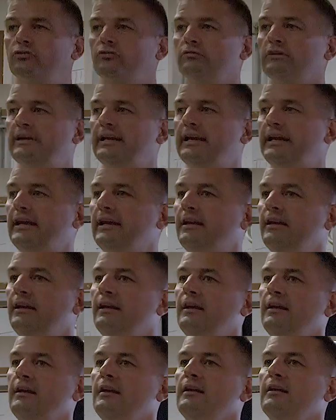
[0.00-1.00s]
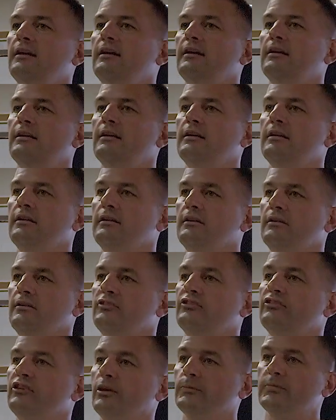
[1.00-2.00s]
three
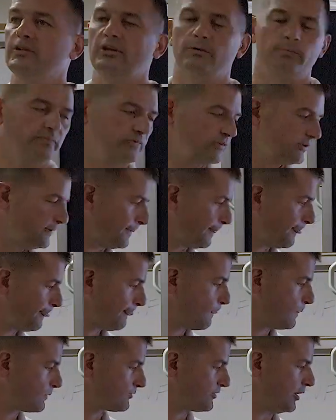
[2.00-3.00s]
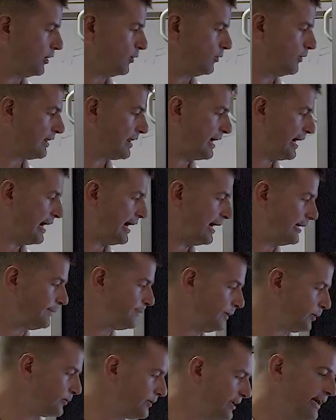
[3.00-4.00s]
symptoms, so a
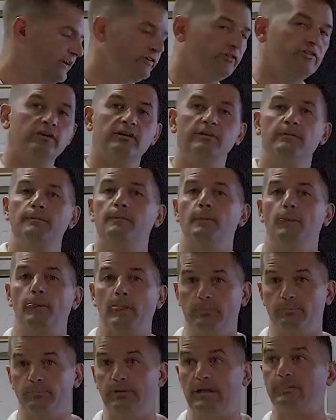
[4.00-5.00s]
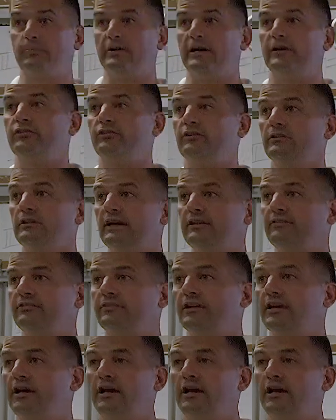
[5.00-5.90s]
hypotension, blood pressure less than